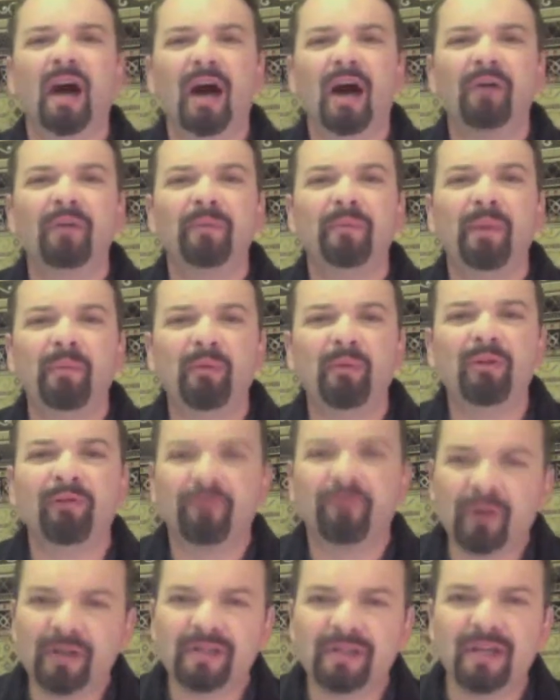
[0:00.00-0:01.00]
I remember the
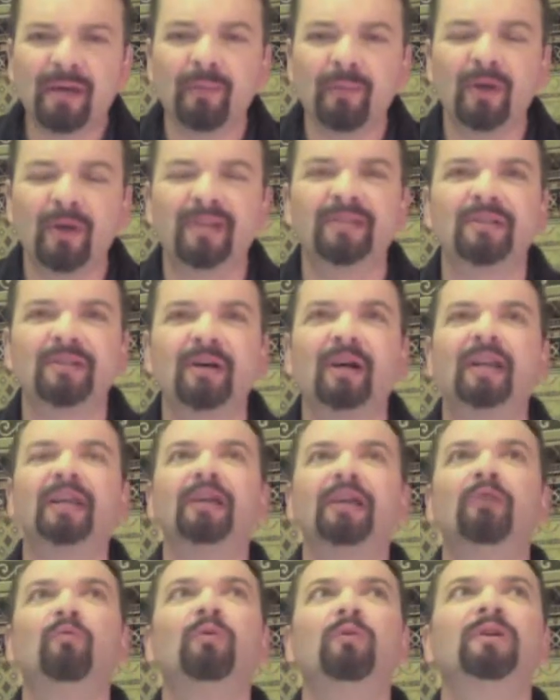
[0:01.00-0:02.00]
first time I saw it,
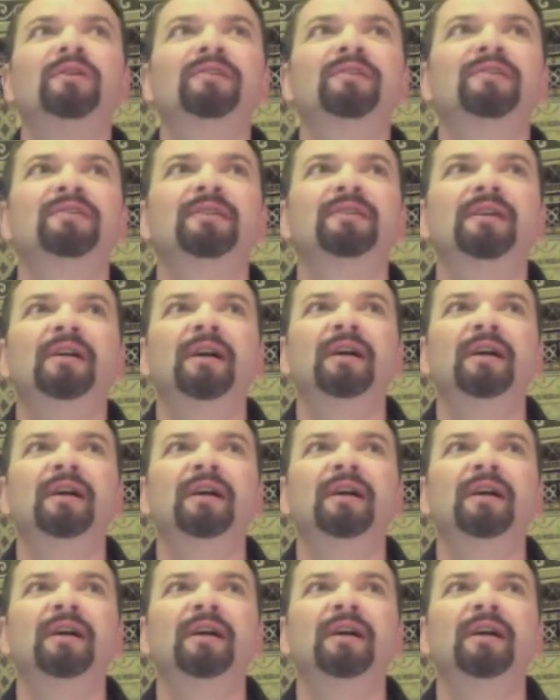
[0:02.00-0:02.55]
it was